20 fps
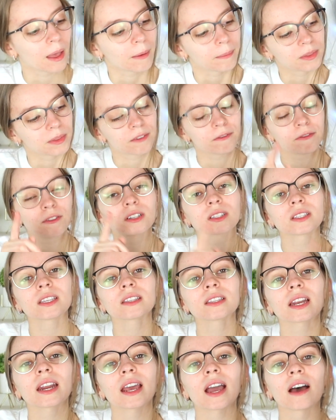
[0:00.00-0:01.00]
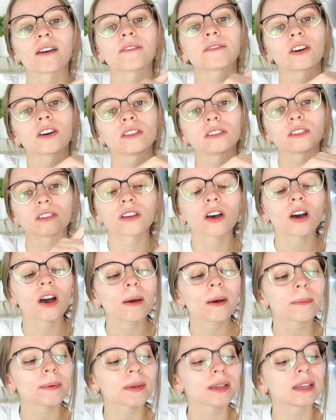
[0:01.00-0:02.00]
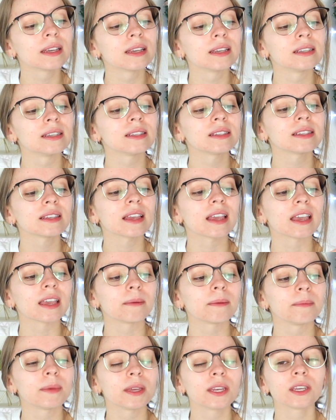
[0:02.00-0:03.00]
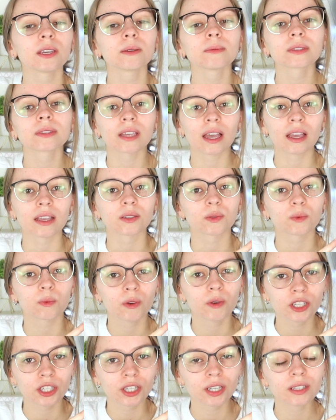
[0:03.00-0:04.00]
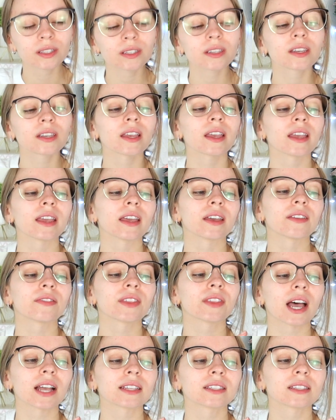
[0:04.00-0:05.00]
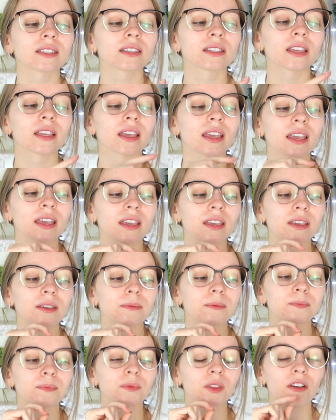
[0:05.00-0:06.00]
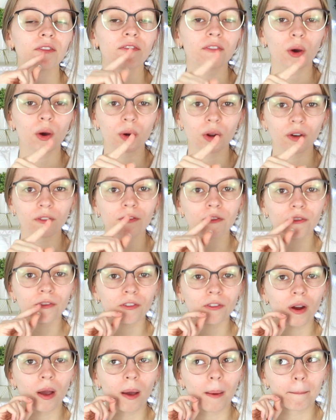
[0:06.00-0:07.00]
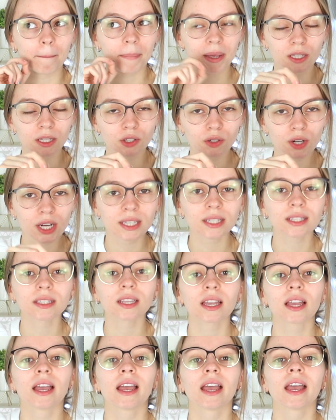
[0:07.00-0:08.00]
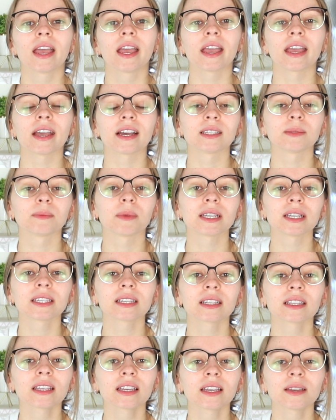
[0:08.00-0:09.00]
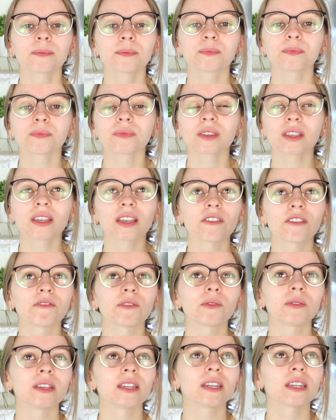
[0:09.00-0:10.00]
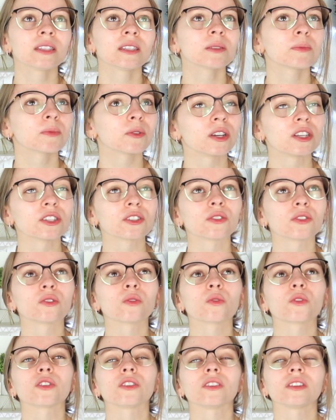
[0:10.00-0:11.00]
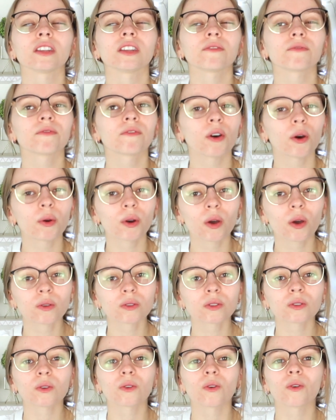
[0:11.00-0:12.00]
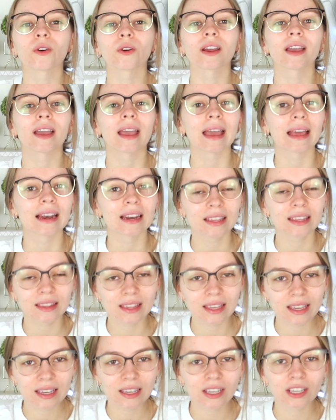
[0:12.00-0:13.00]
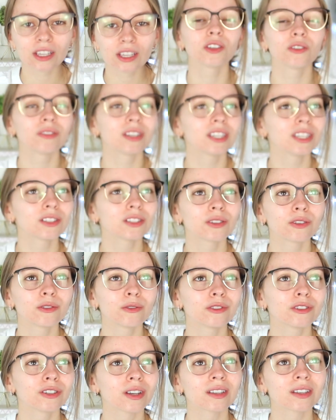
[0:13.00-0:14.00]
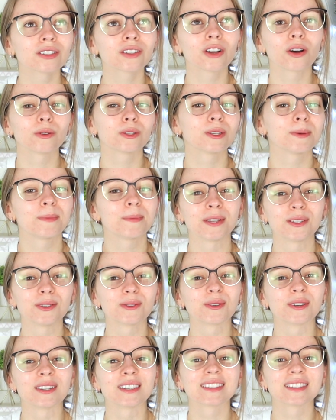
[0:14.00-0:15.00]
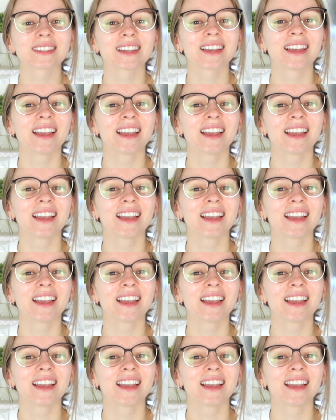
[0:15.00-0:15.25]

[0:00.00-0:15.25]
the first thing that I have on top is a medium-sized widget, and that's a photo from Pinterest. And basically, if you need inspiration or you need photos or anything, you need to just go to Pinterest